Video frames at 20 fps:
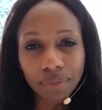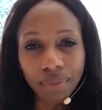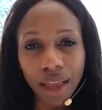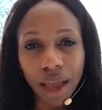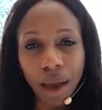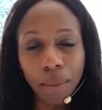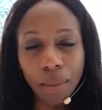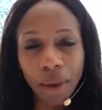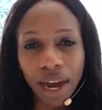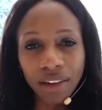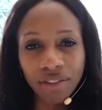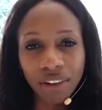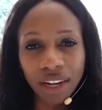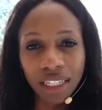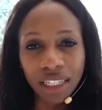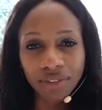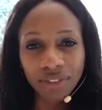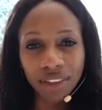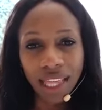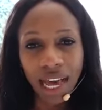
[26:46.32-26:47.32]
my
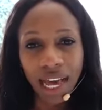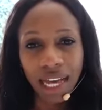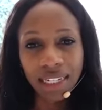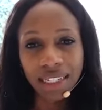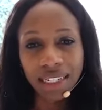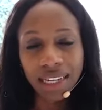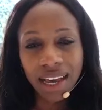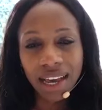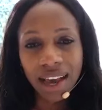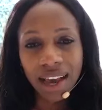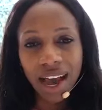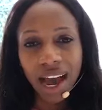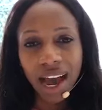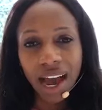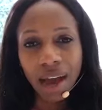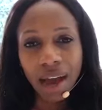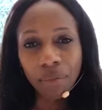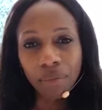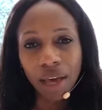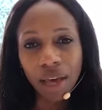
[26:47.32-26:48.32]
advice for that.
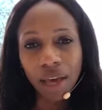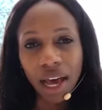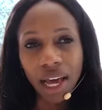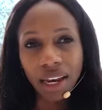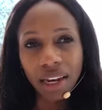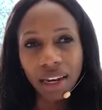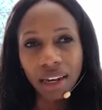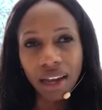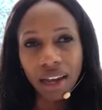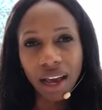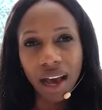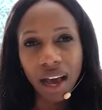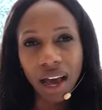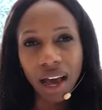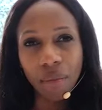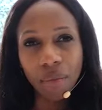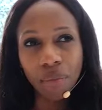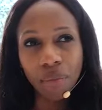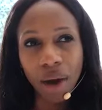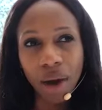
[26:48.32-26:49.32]
And
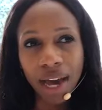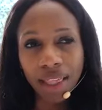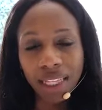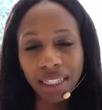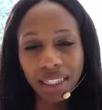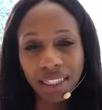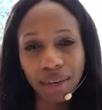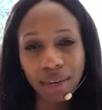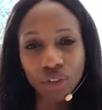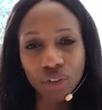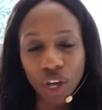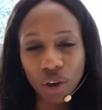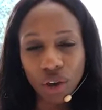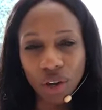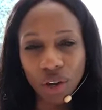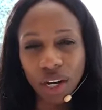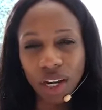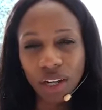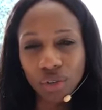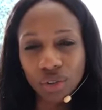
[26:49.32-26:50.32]
by the same
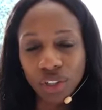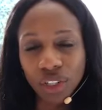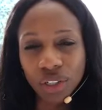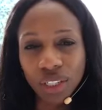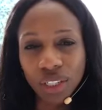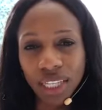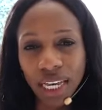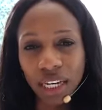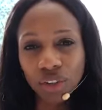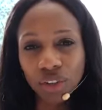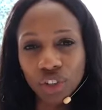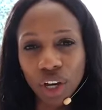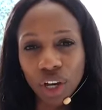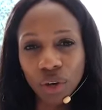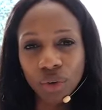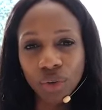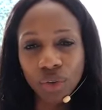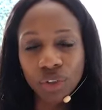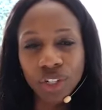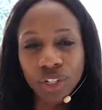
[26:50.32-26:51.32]
token, I'd also say
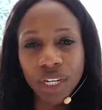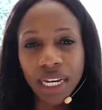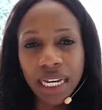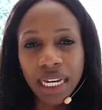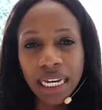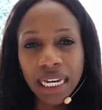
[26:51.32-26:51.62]
don't